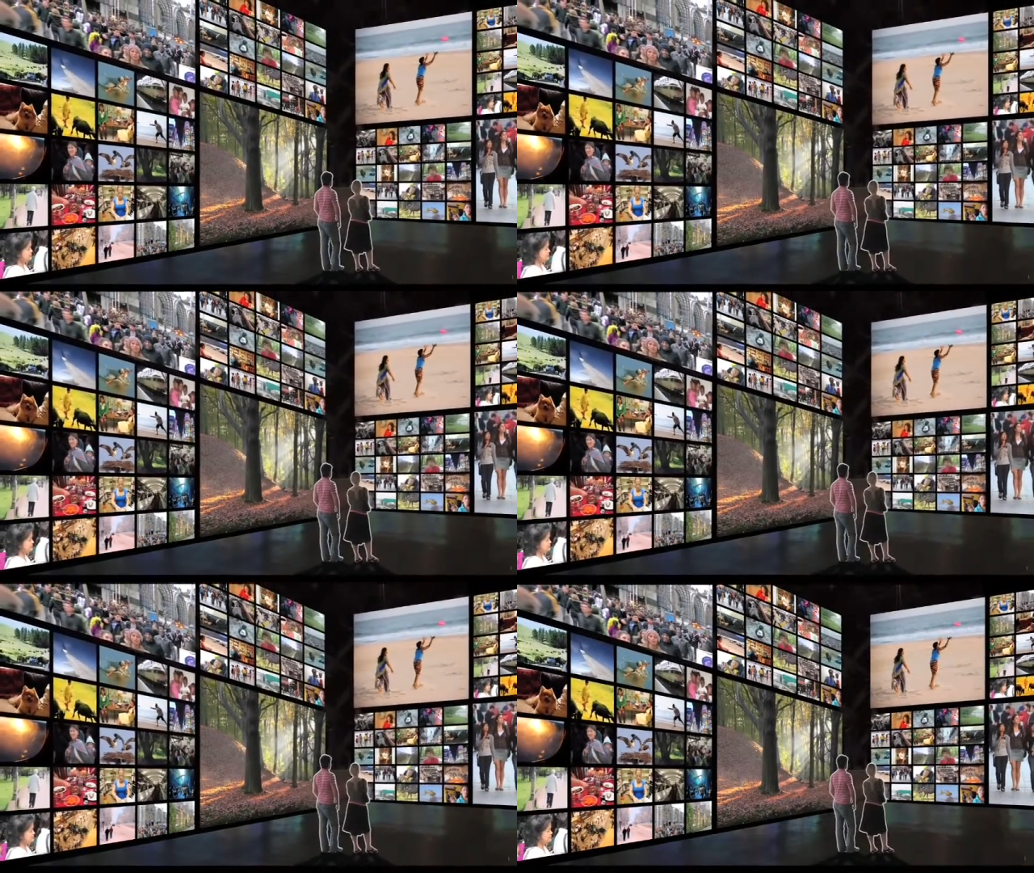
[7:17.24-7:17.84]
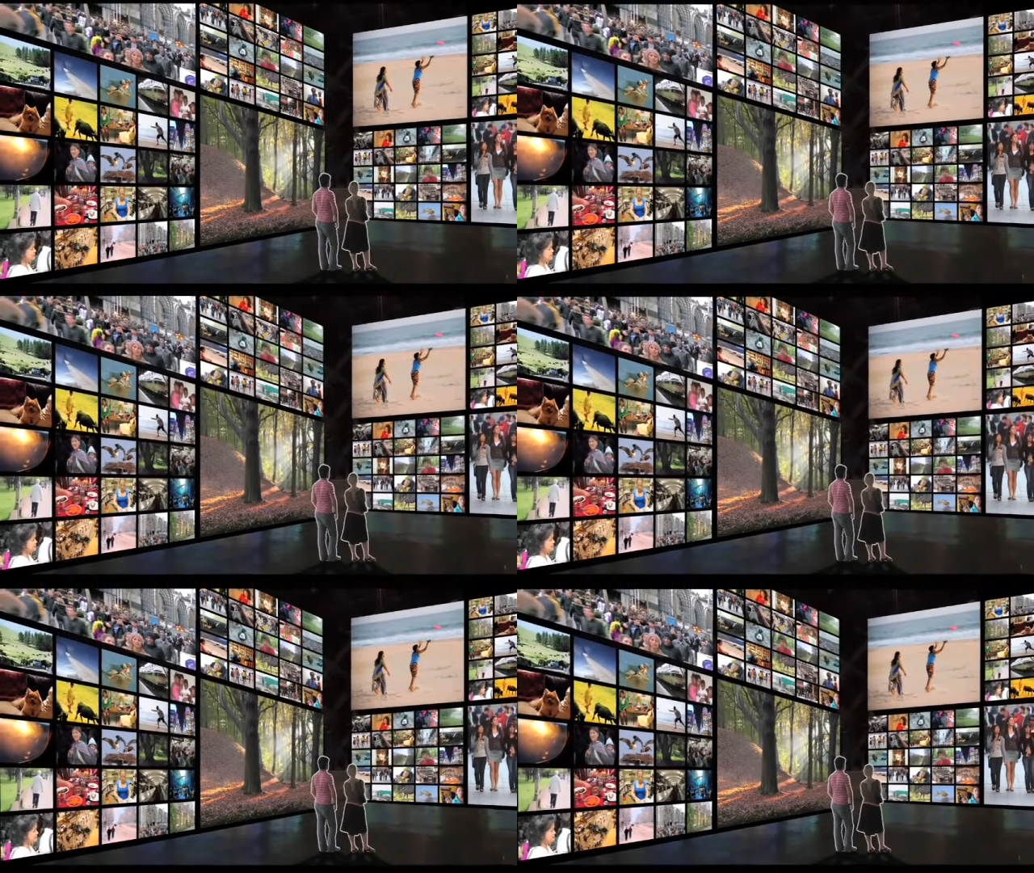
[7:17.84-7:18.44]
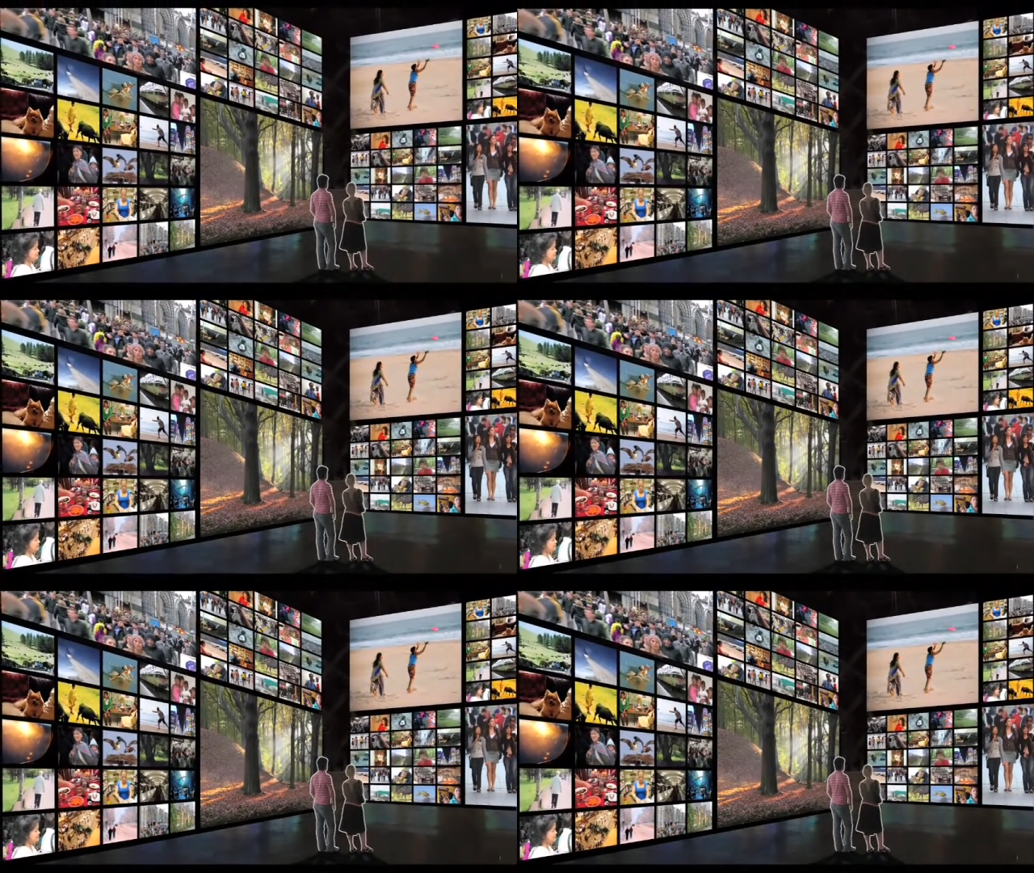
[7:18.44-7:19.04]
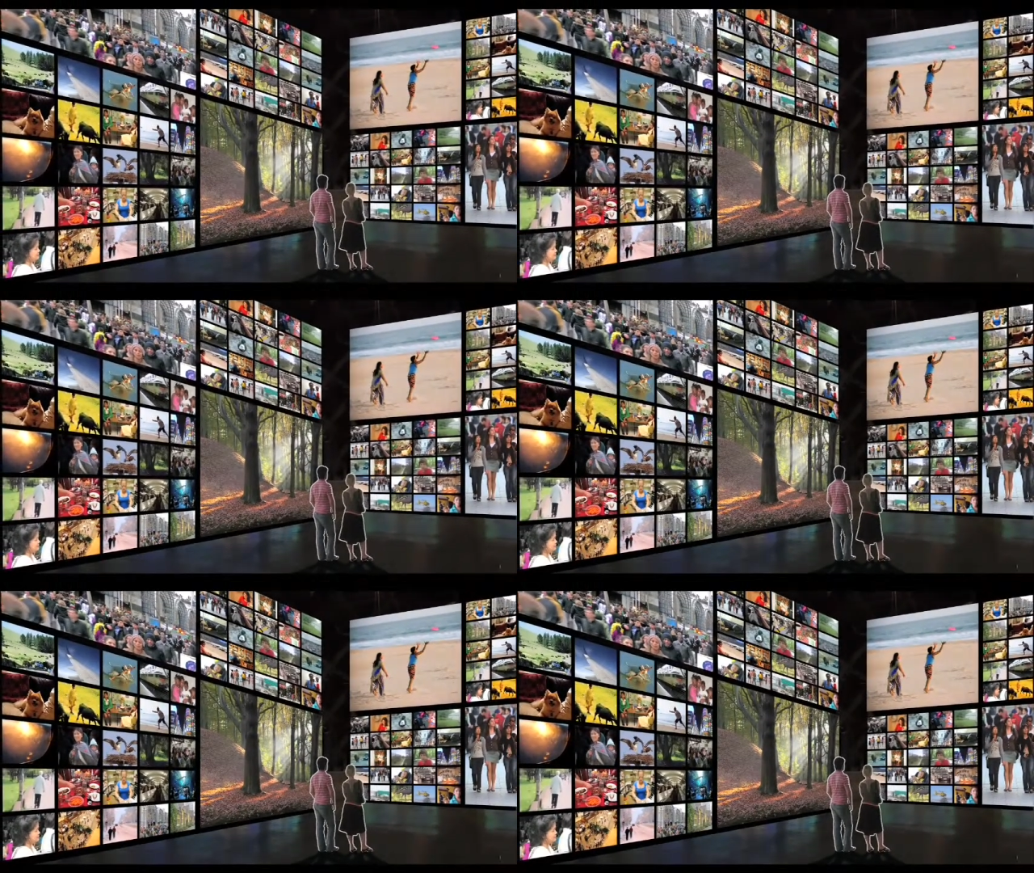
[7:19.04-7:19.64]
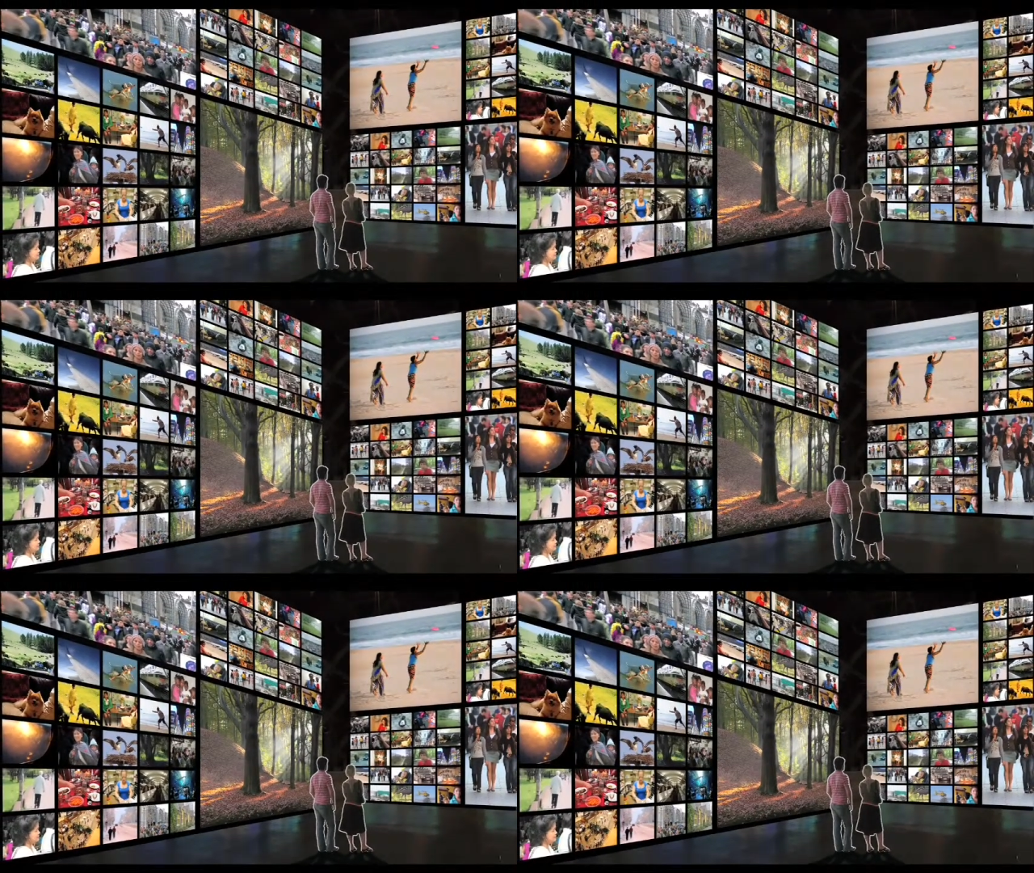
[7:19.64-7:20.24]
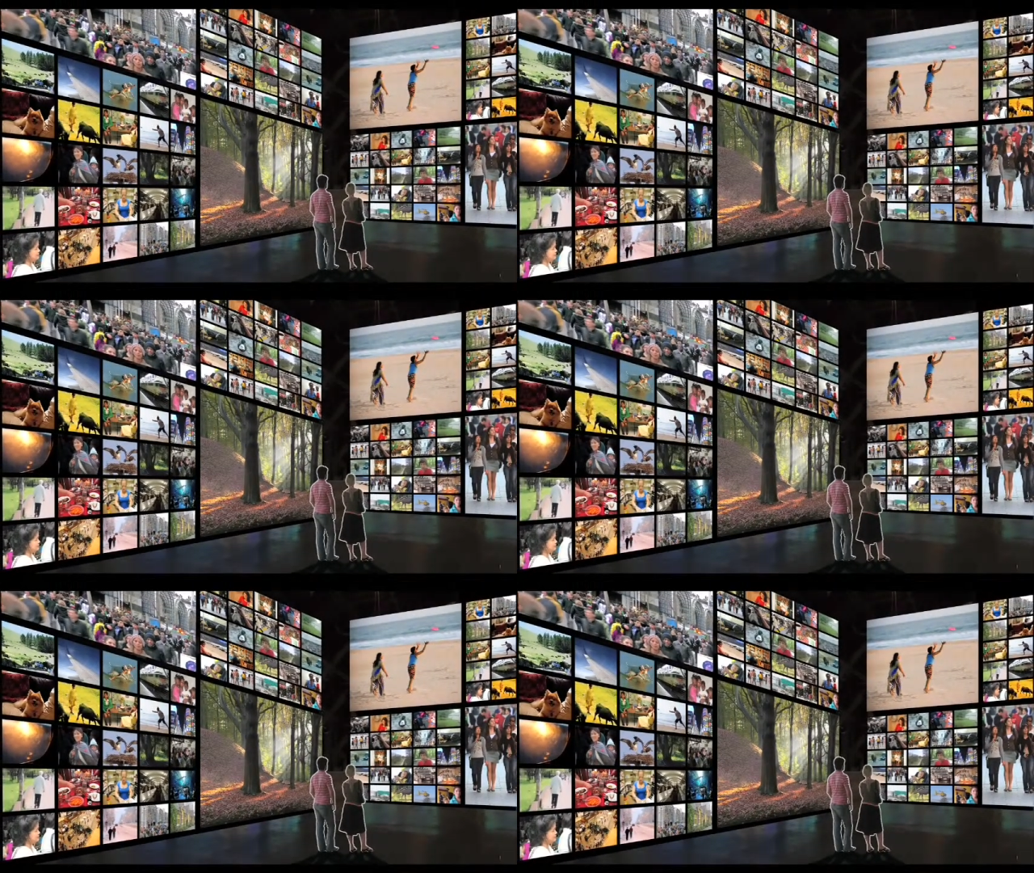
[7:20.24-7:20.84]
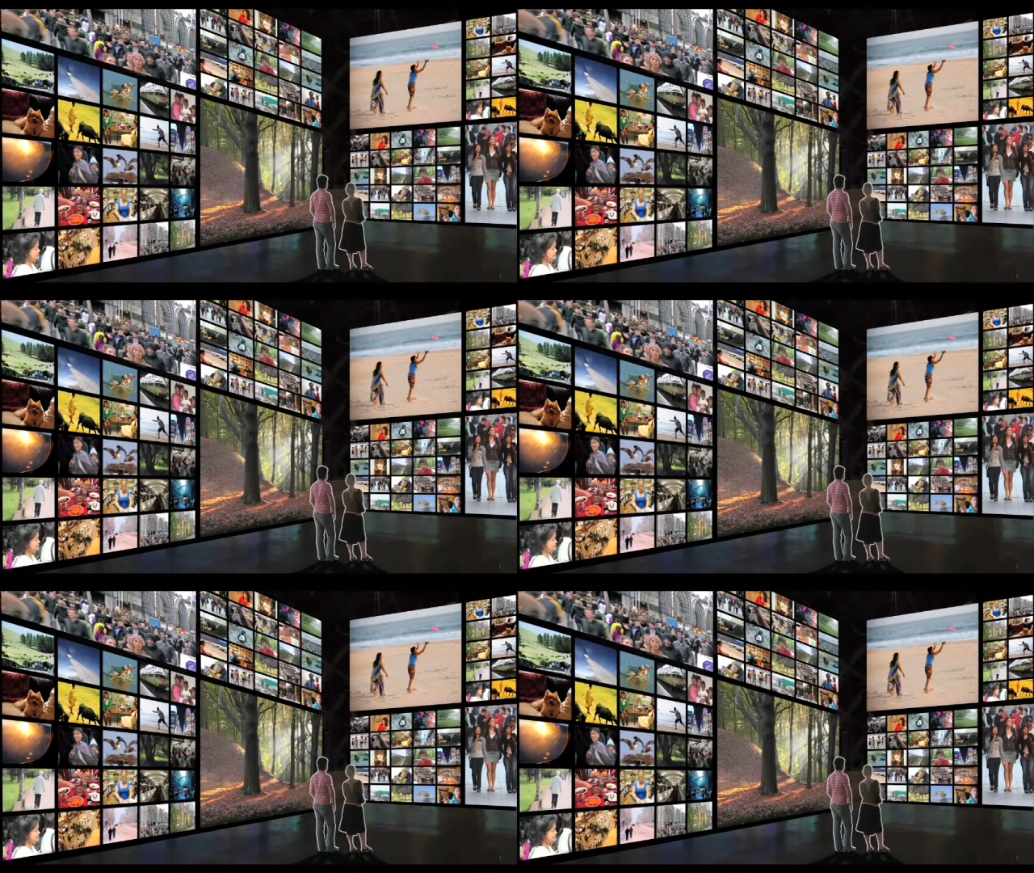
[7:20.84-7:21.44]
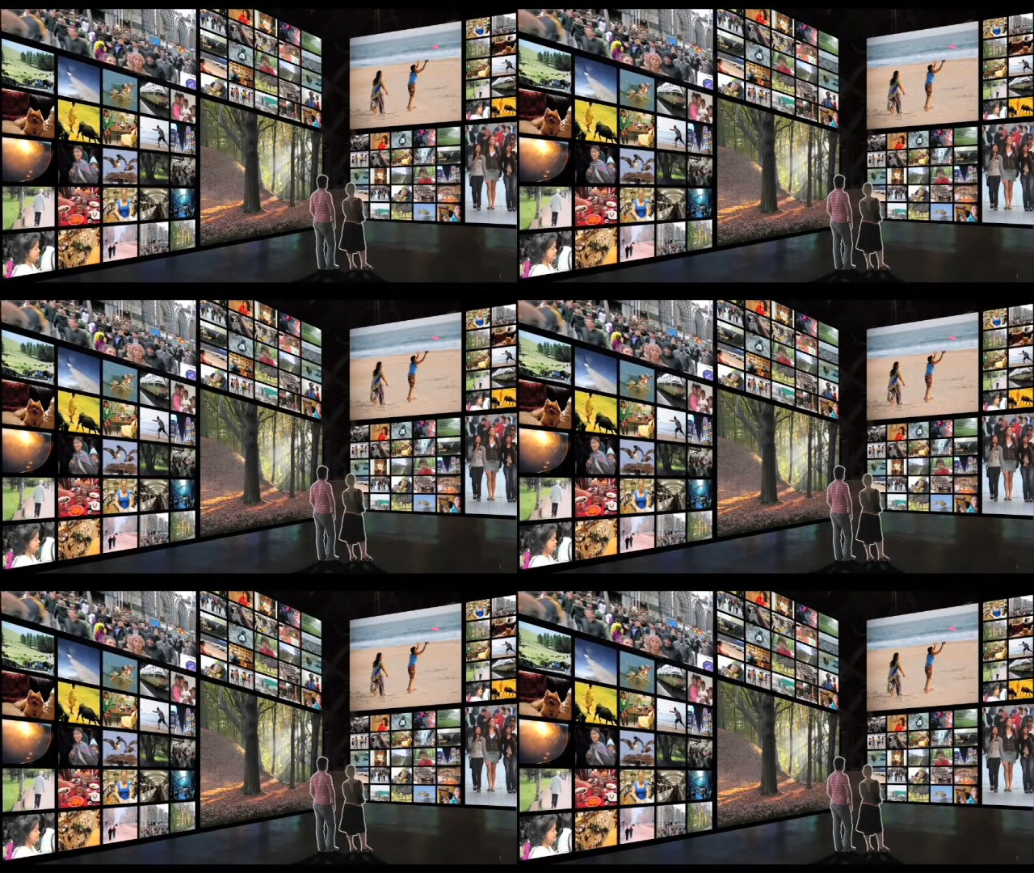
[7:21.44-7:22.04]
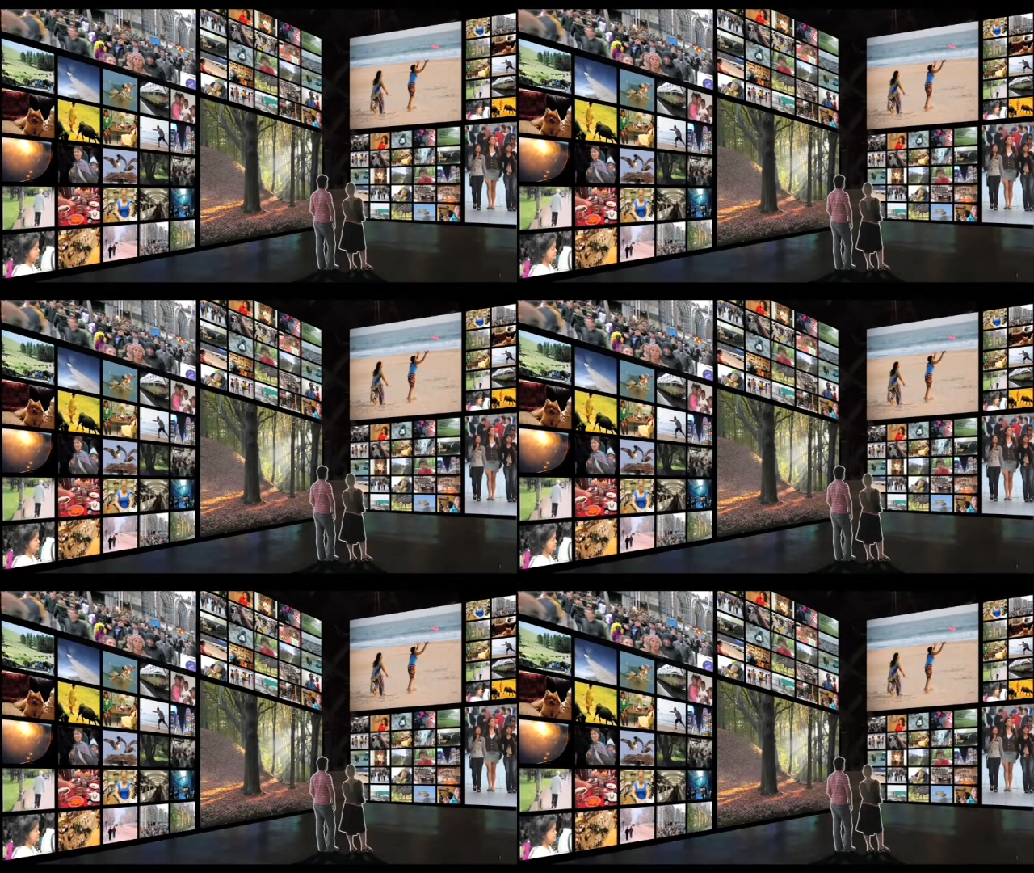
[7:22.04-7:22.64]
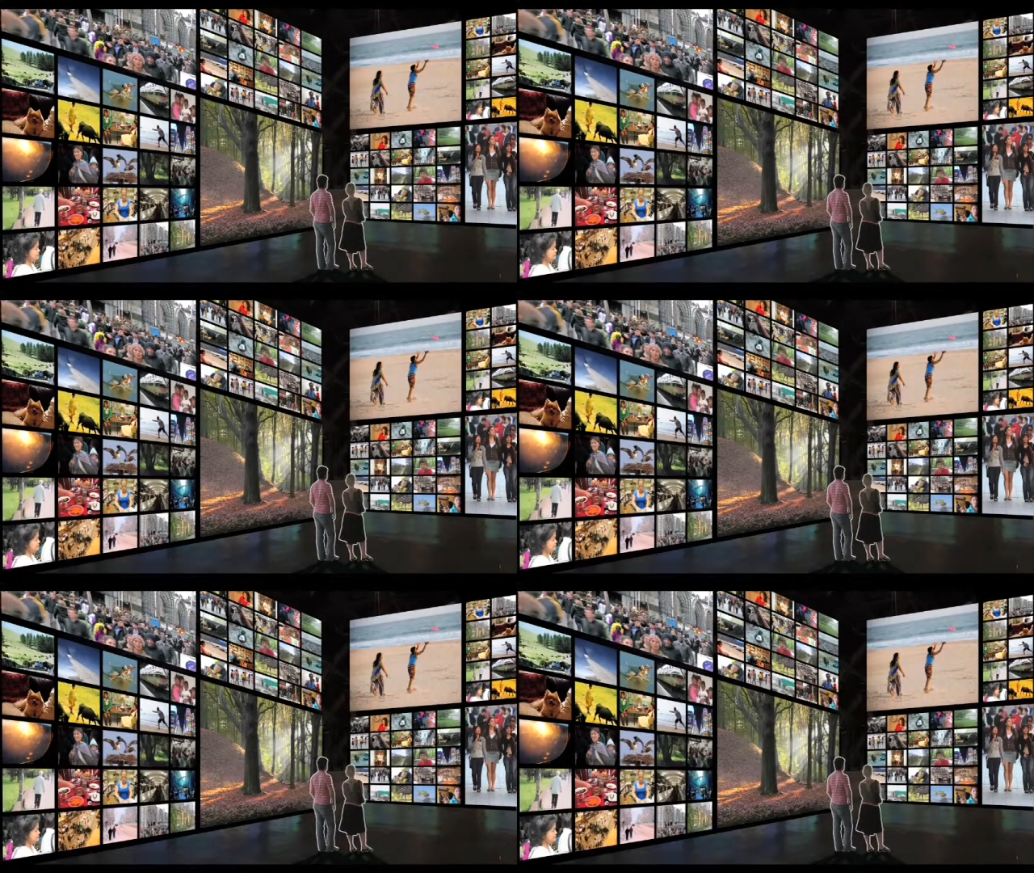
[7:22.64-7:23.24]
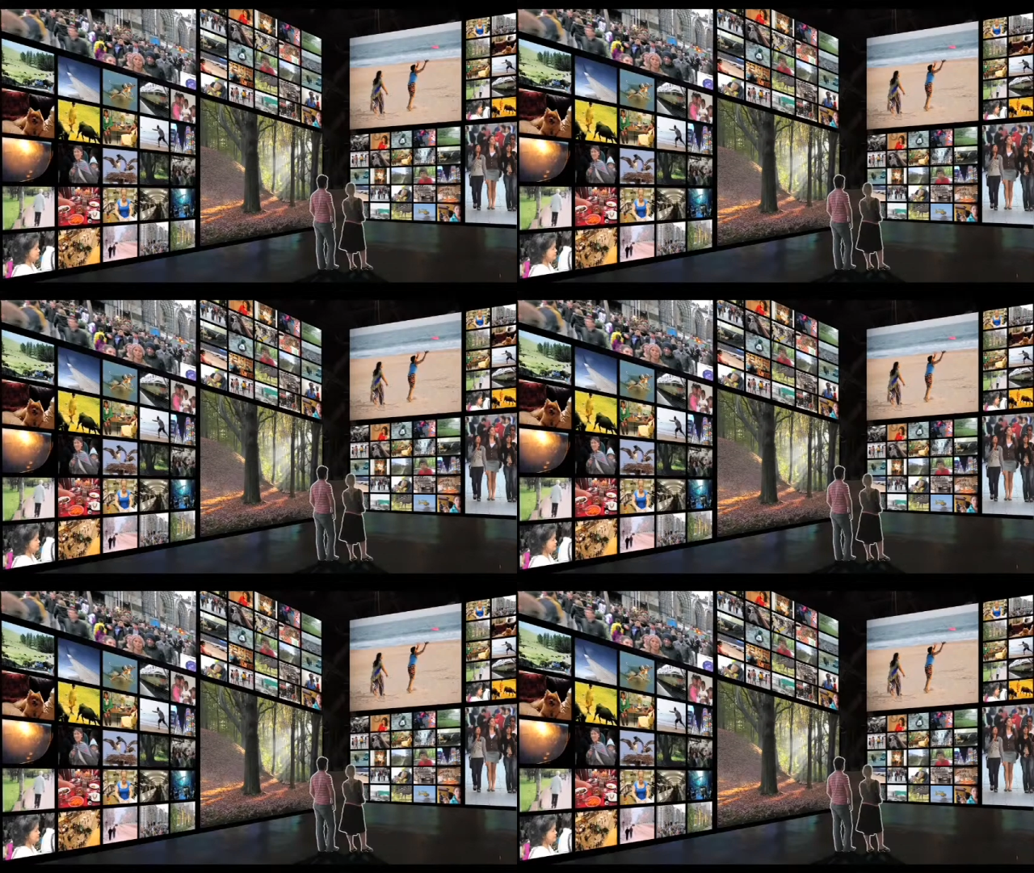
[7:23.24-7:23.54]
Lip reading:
[unreadable: no face in view]